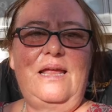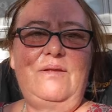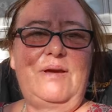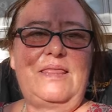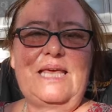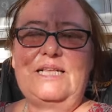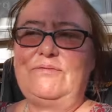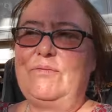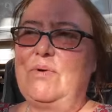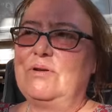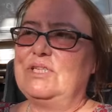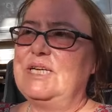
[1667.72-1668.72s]
Anyway, thanks
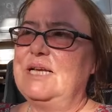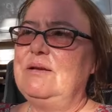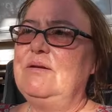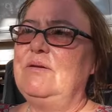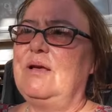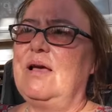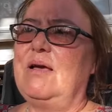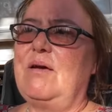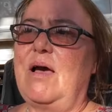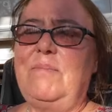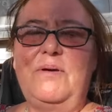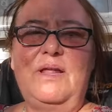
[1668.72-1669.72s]
for watching. Uh,
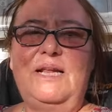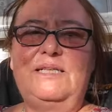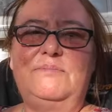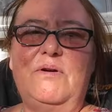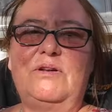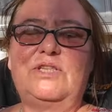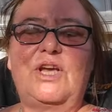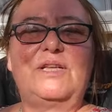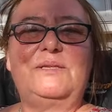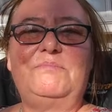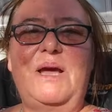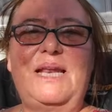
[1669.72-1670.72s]
up early tomorrow to
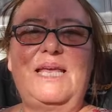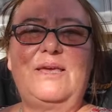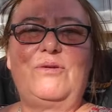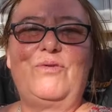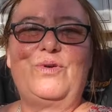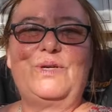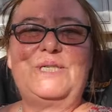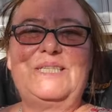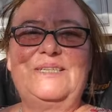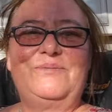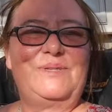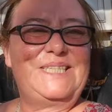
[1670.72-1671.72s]
go to Manning Gorge.
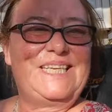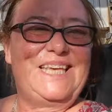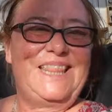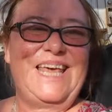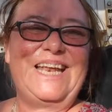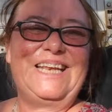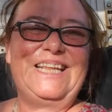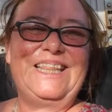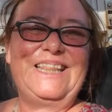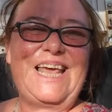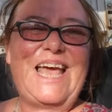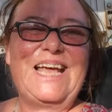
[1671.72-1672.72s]
We'll see you then.
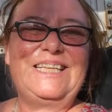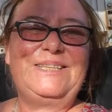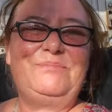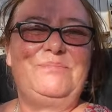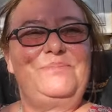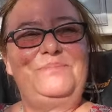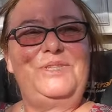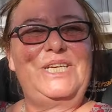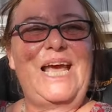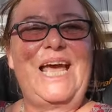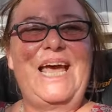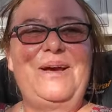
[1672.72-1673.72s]
Thanks.
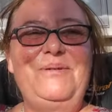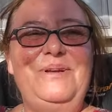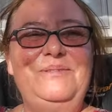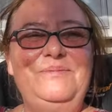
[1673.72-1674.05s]
Ciao.